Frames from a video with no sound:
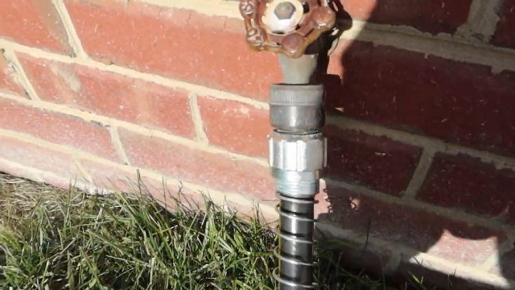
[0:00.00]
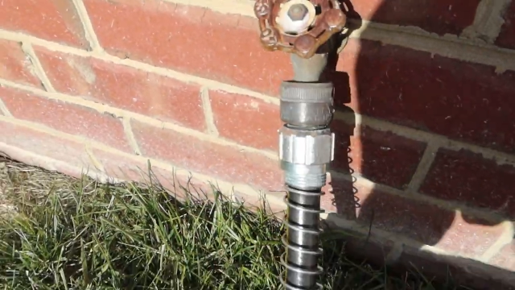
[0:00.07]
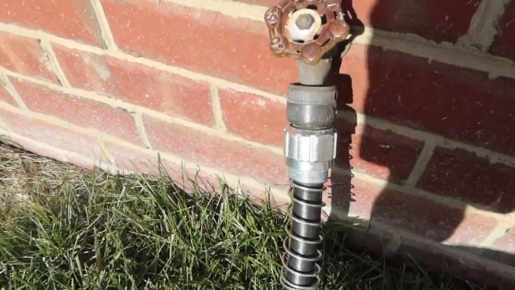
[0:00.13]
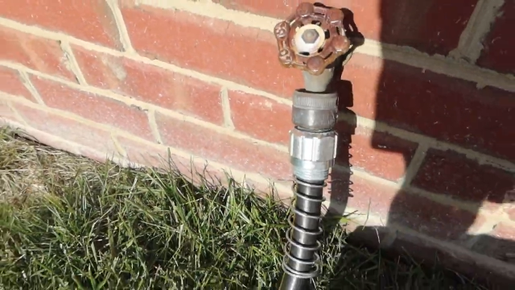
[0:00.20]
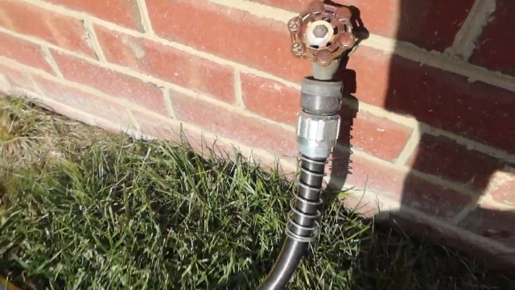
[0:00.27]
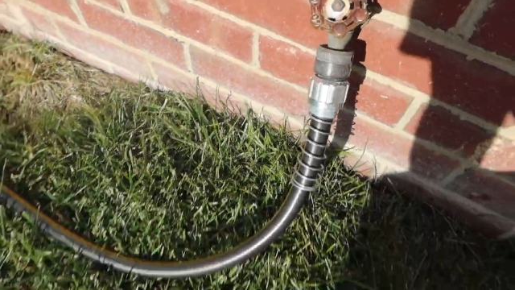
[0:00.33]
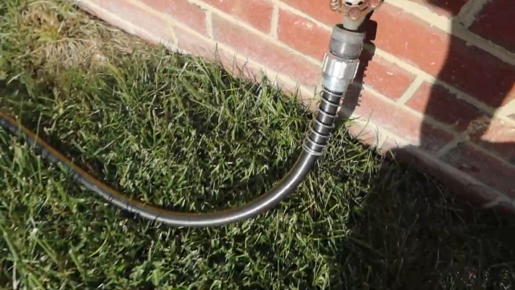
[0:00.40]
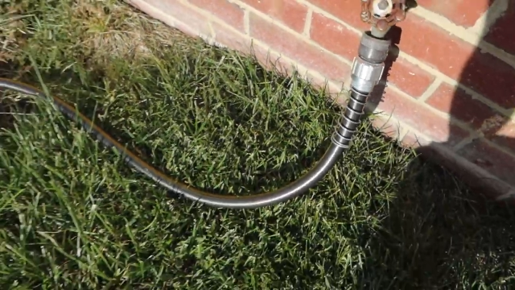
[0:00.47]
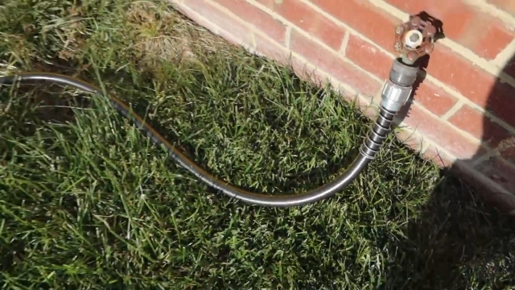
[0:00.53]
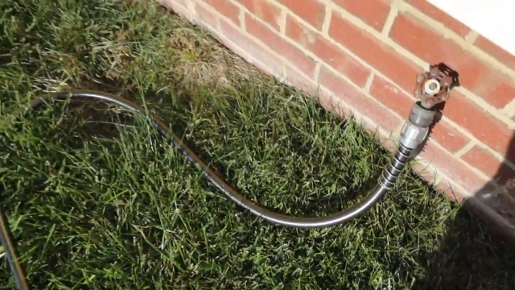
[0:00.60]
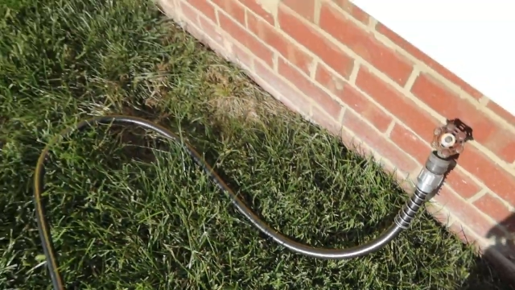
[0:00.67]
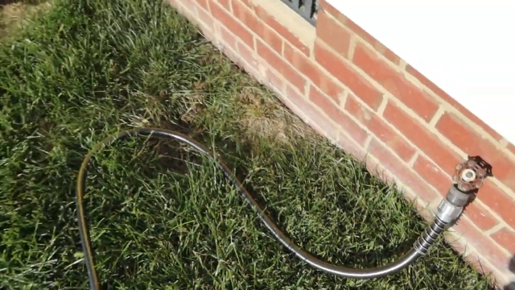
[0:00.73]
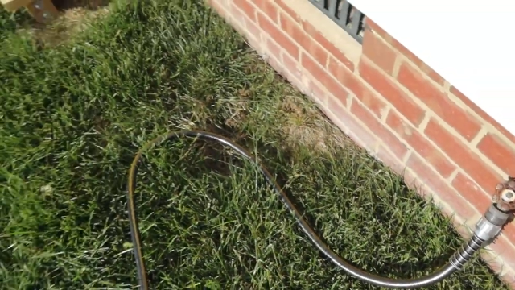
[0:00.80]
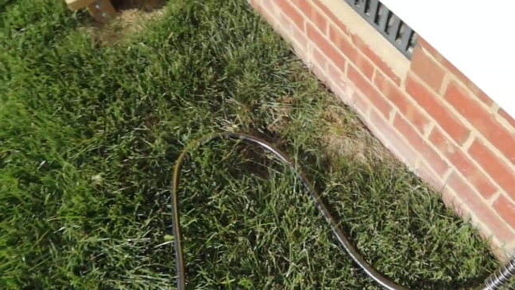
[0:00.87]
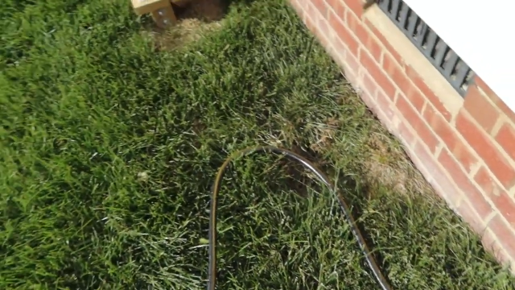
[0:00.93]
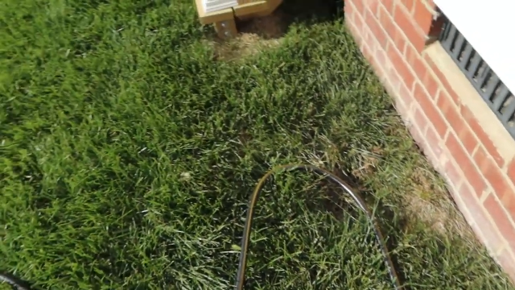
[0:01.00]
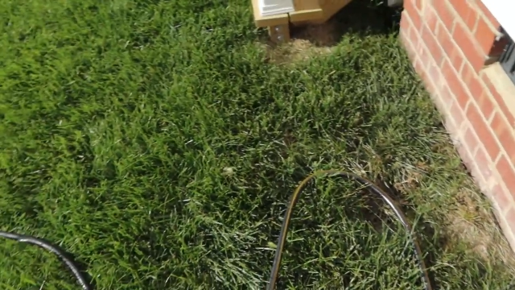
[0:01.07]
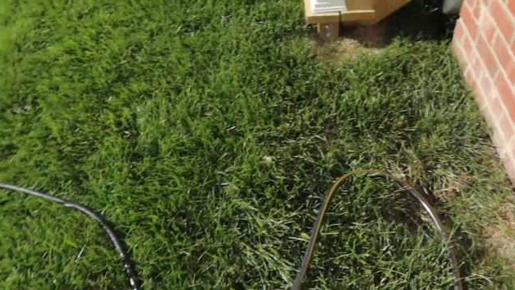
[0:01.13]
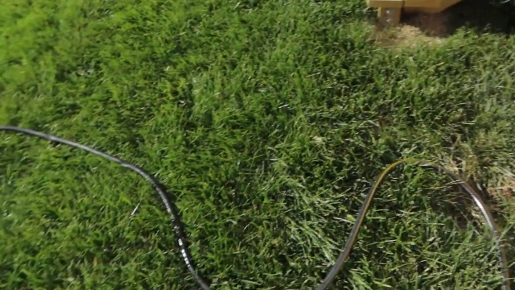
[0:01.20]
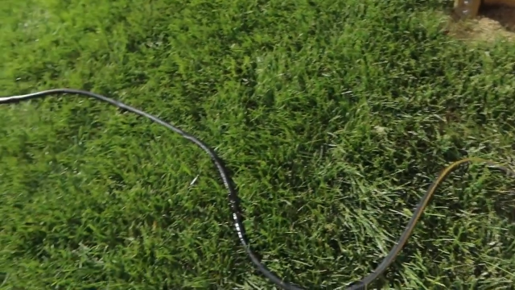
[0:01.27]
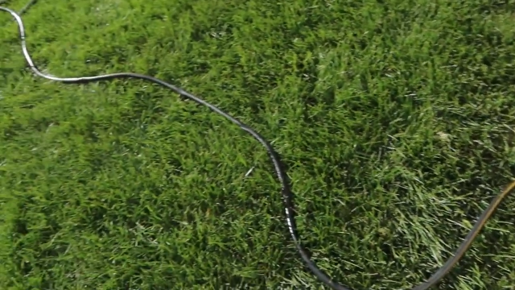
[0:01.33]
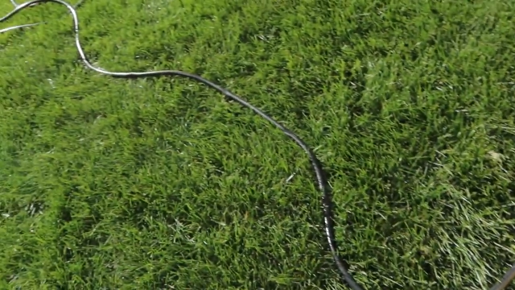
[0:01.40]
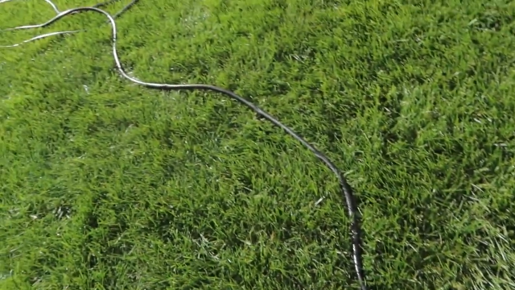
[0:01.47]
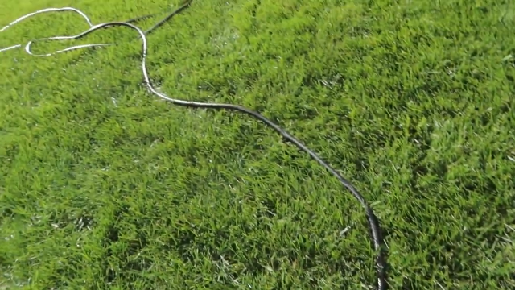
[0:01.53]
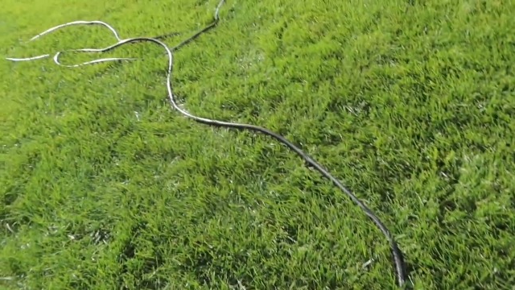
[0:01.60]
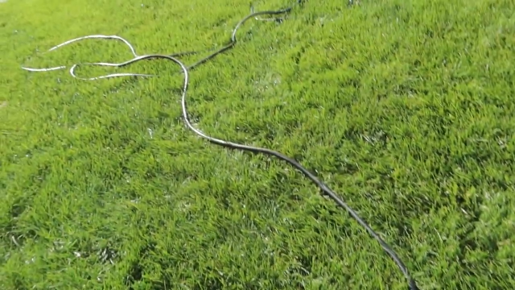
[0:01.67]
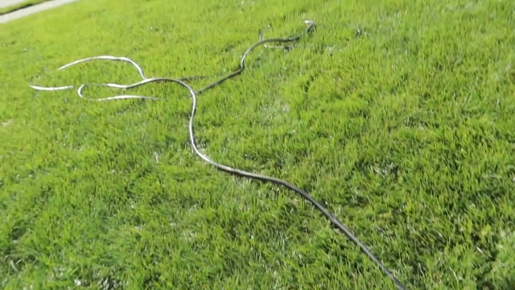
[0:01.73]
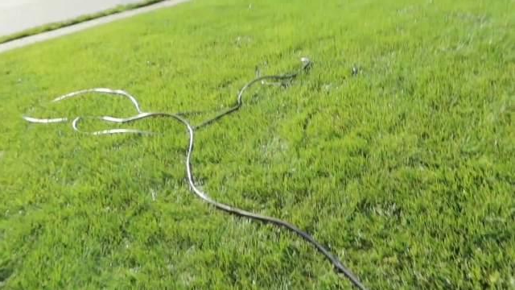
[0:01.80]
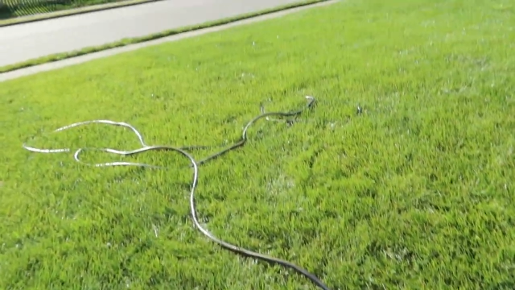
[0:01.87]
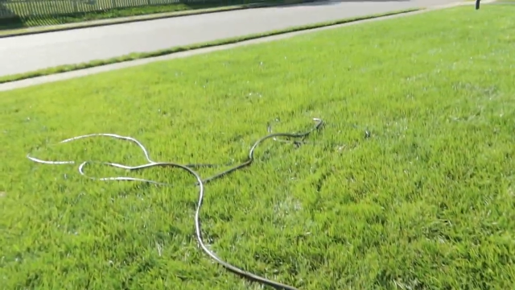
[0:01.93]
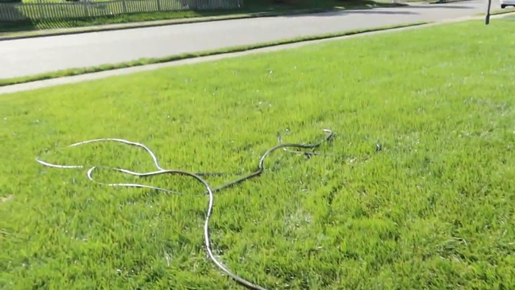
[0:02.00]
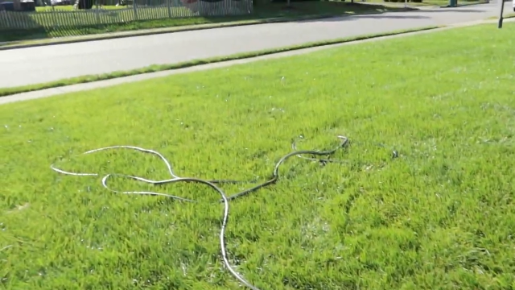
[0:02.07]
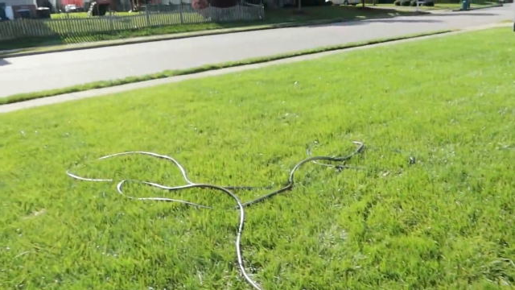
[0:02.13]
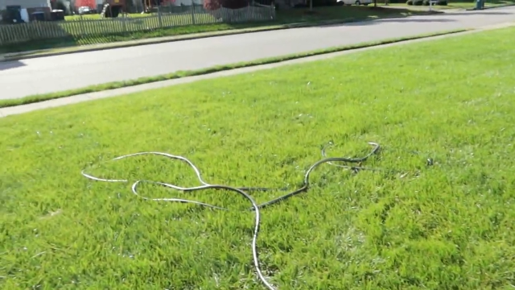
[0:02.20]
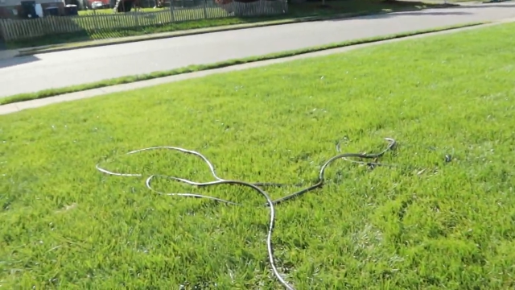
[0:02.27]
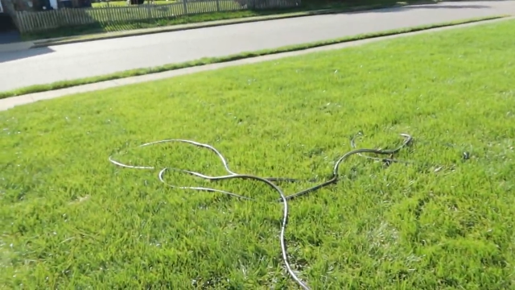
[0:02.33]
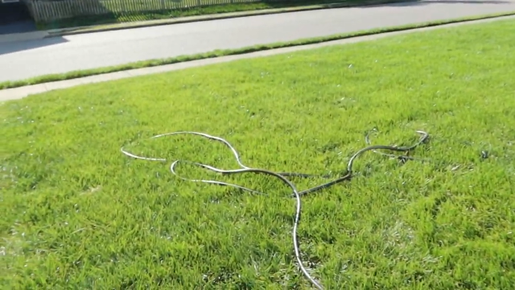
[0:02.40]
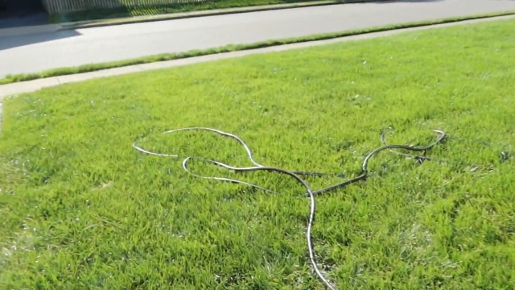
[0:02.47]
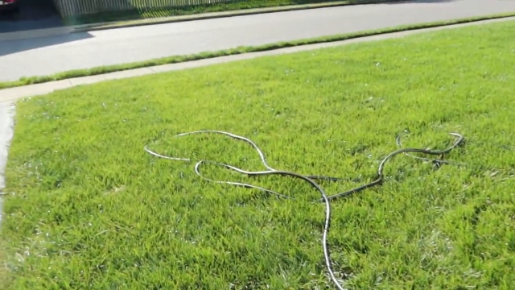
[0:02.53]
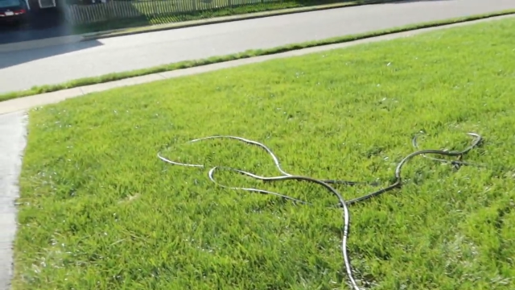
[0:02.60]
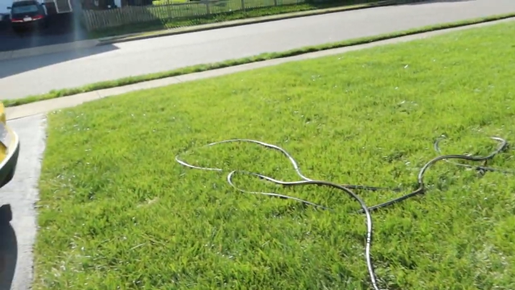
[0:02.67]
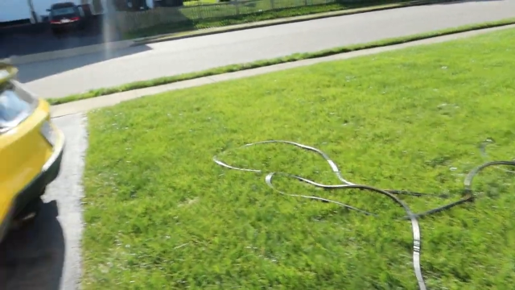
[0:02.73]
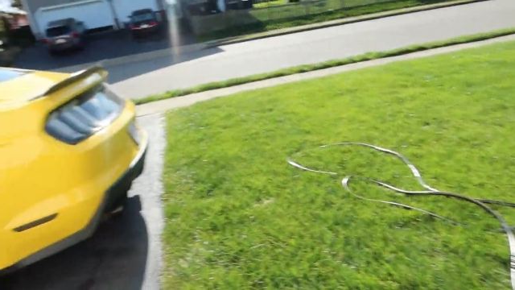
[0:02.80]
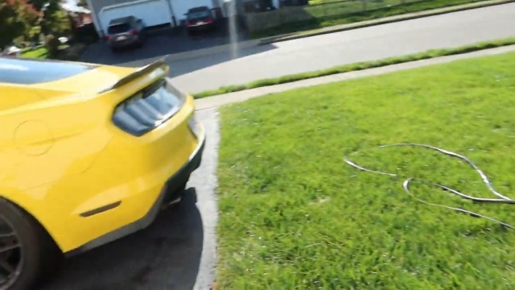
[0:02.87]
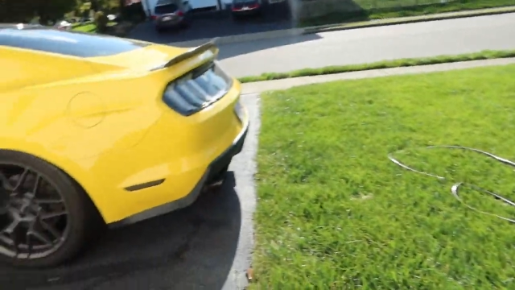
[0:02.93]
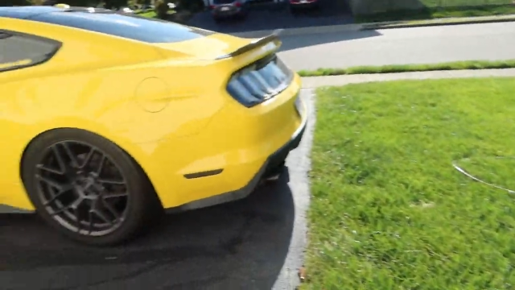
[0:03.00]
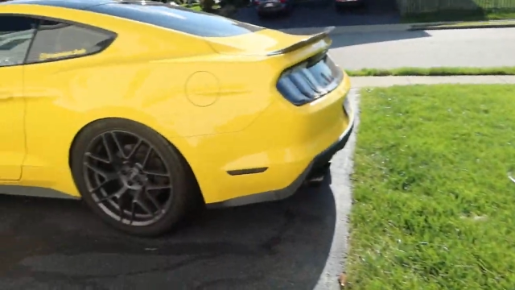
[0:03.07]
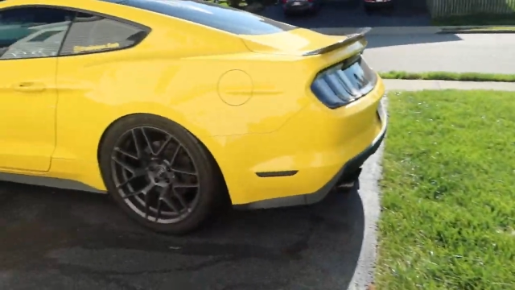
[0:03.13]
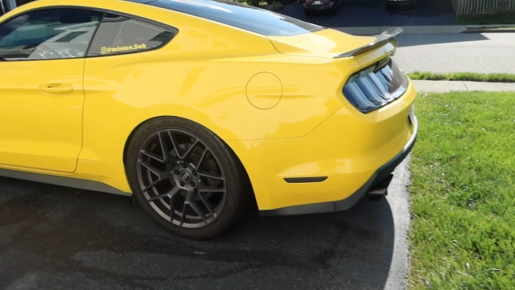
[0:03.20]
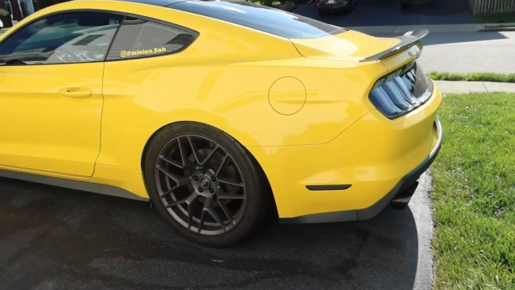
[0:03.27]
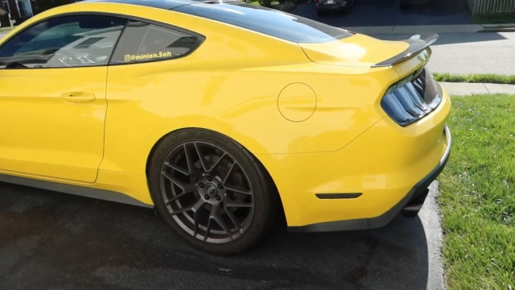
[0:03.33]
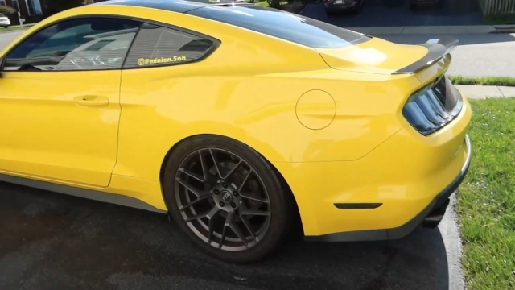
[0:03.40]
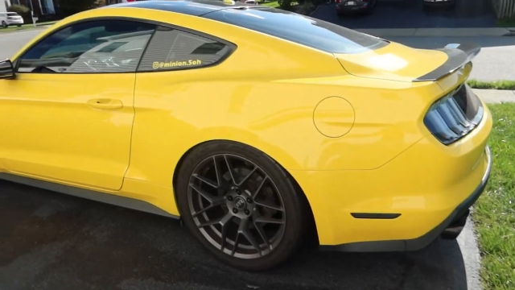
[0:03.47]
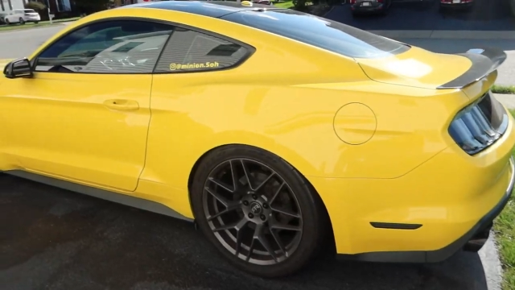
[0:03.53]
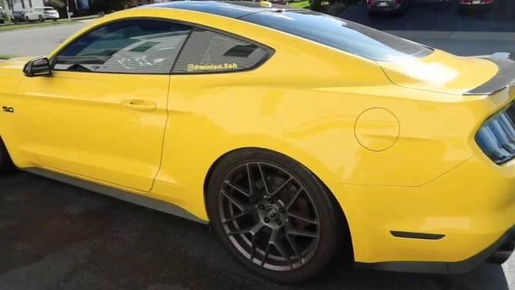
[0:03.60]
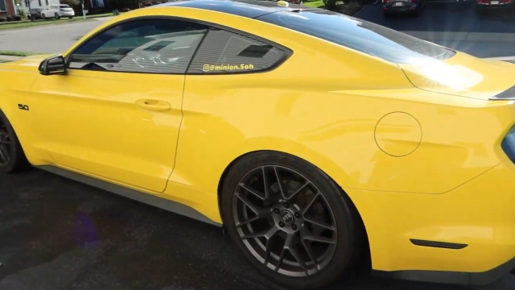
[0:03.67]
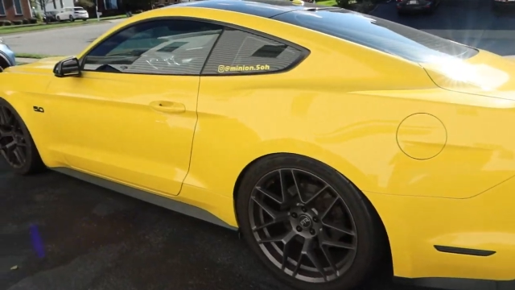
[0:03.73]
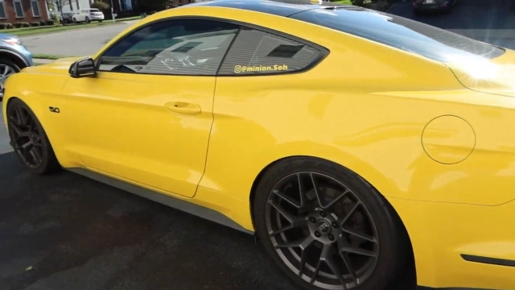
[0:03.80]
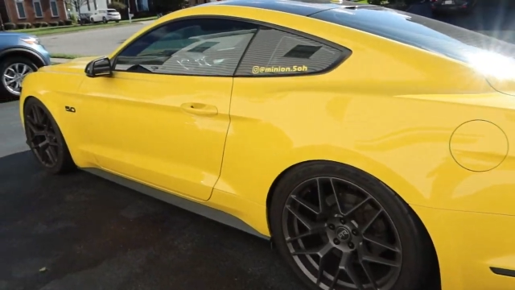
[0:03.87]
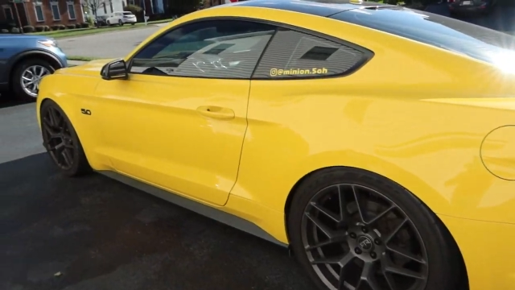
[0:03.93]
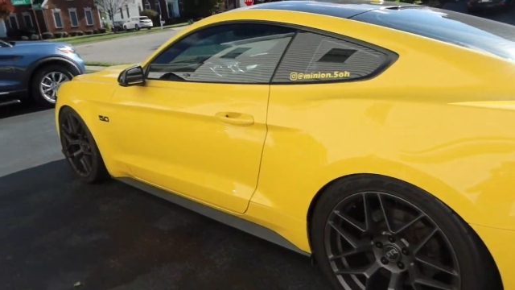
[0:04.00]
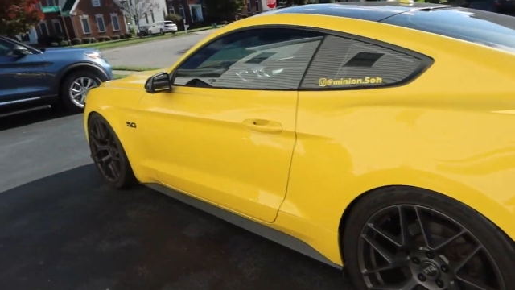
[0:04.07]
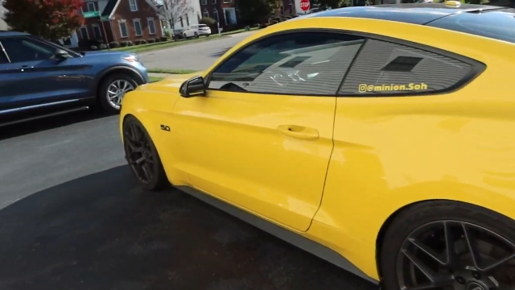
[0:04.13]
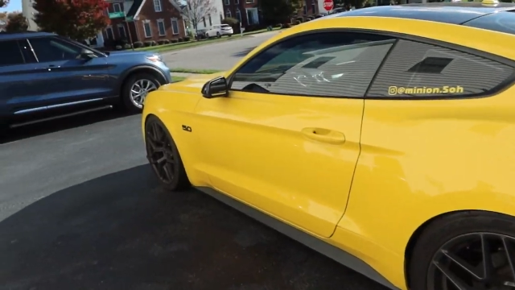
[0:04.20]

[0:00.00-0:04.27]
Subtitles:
Nobody's mouth can be seen.